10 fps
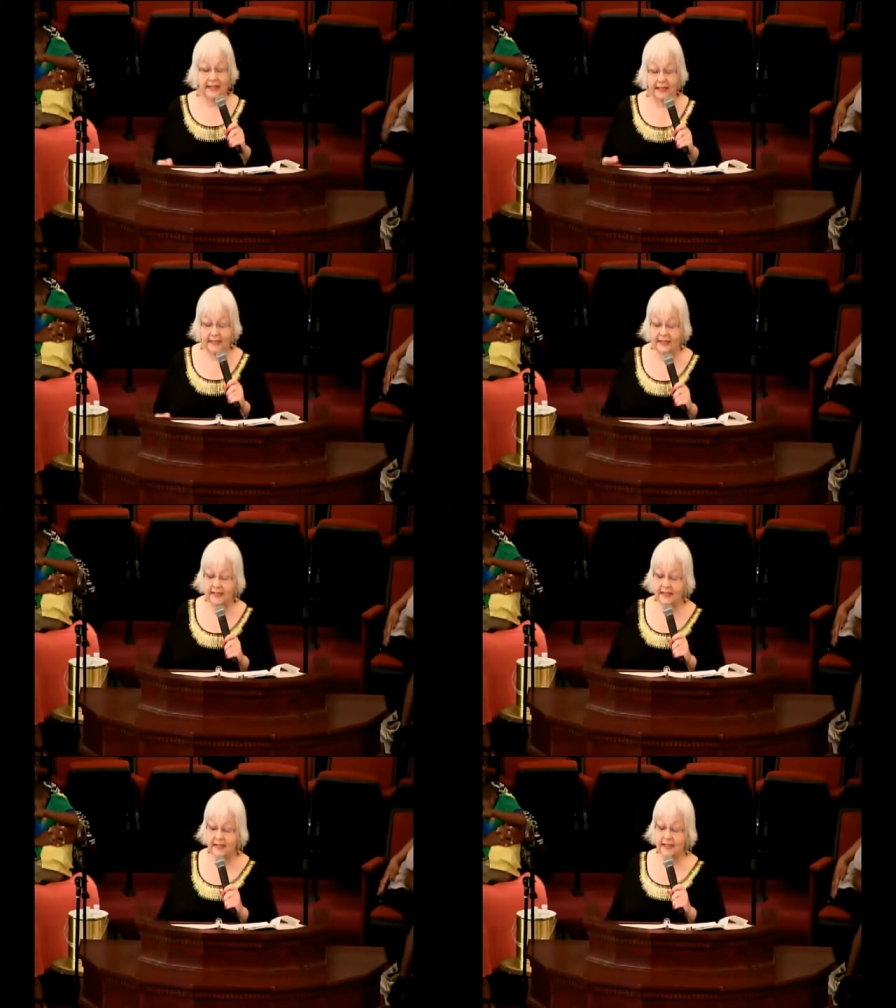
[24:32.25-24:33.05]

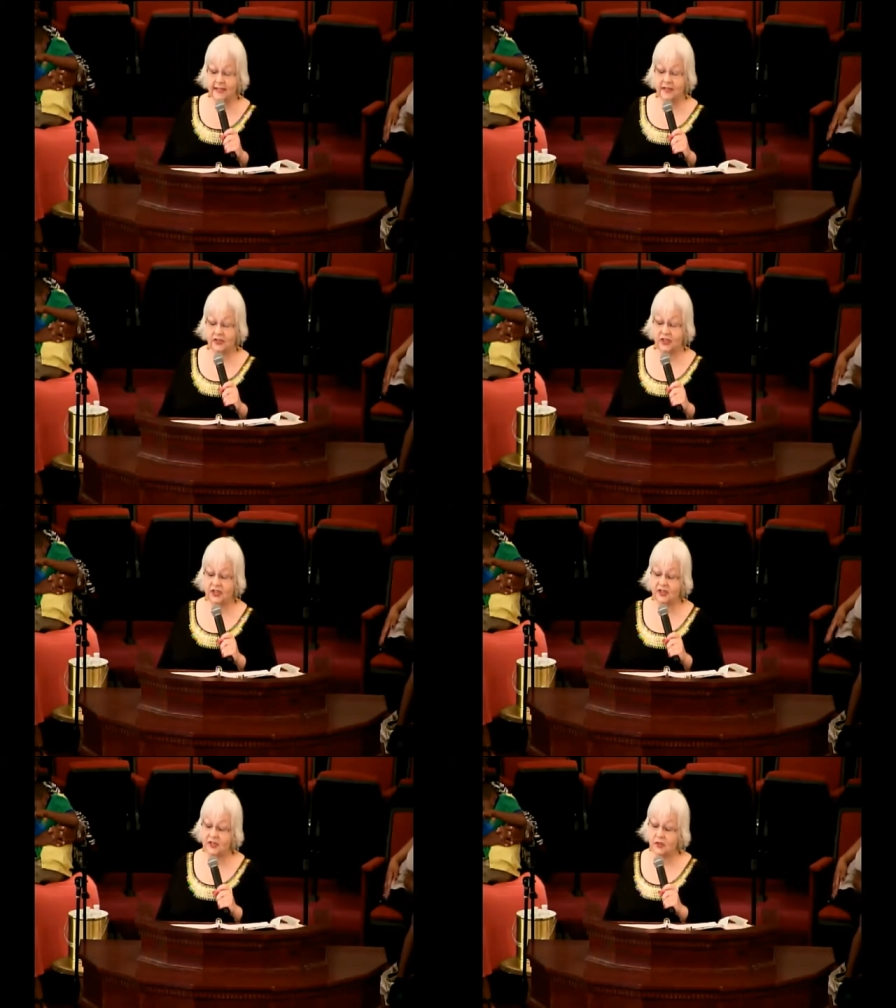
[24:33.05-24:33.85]
Instead,
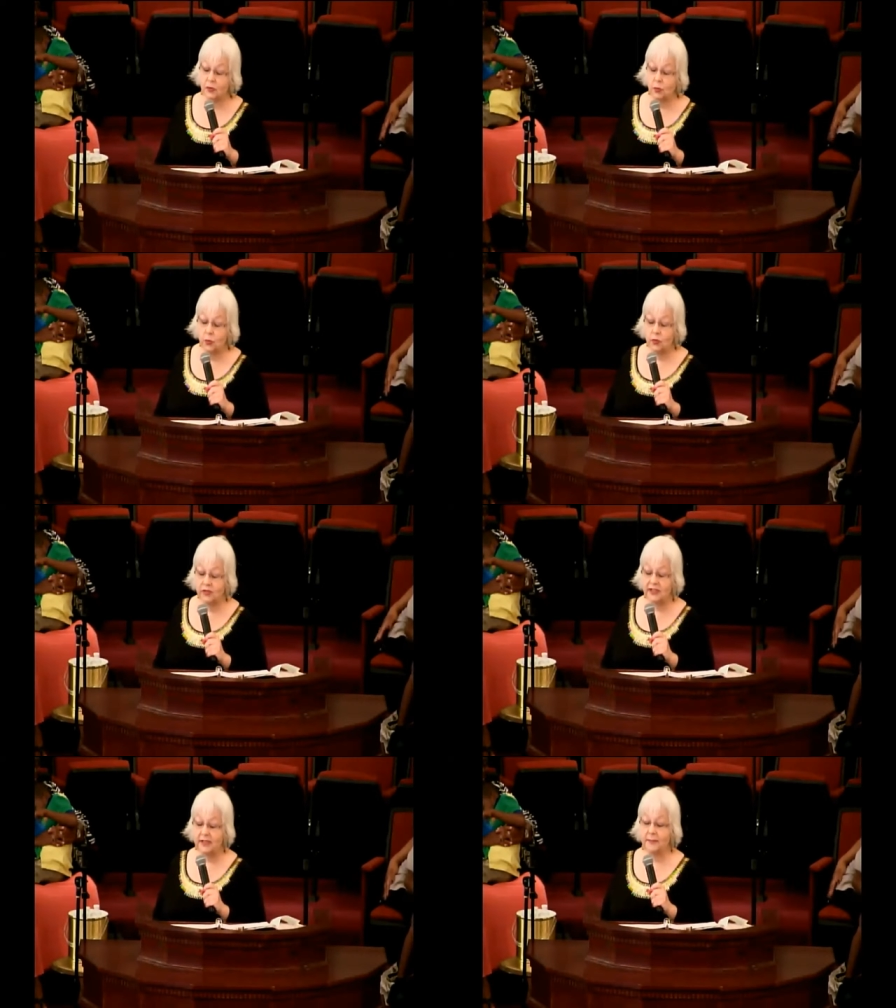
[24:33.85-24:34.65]
Jesus
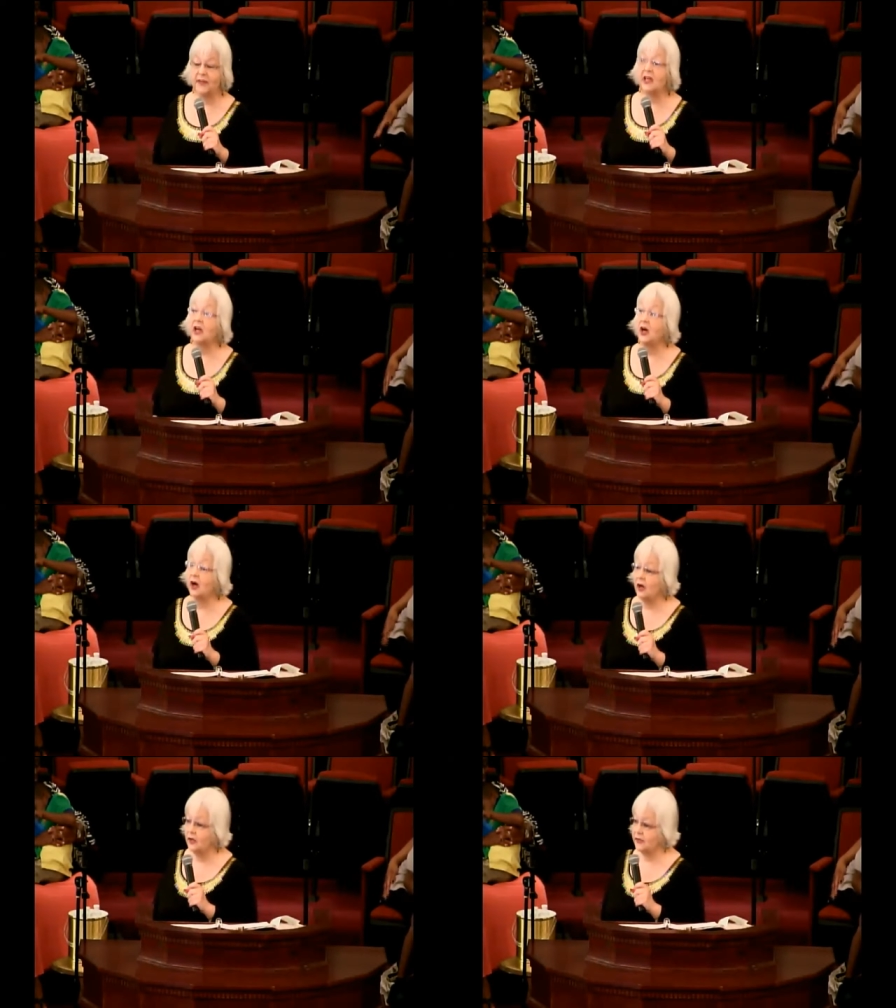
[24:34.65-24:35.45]
warns him of the
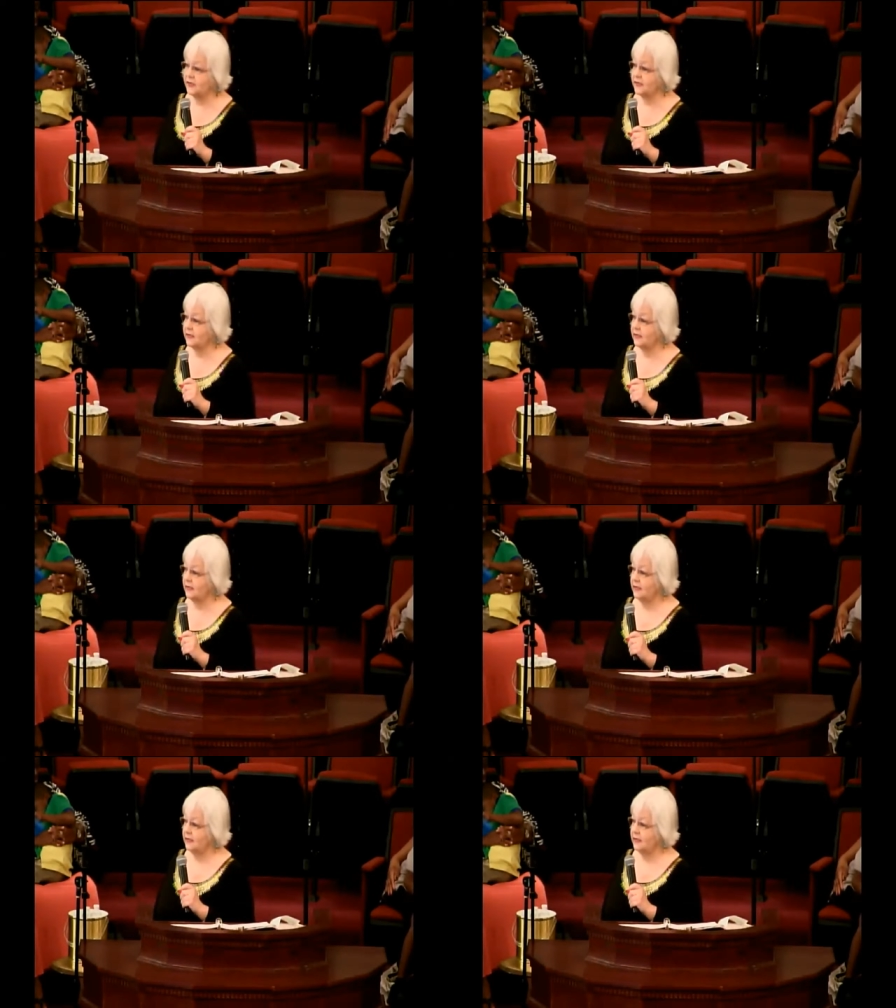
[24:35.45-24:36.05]
cost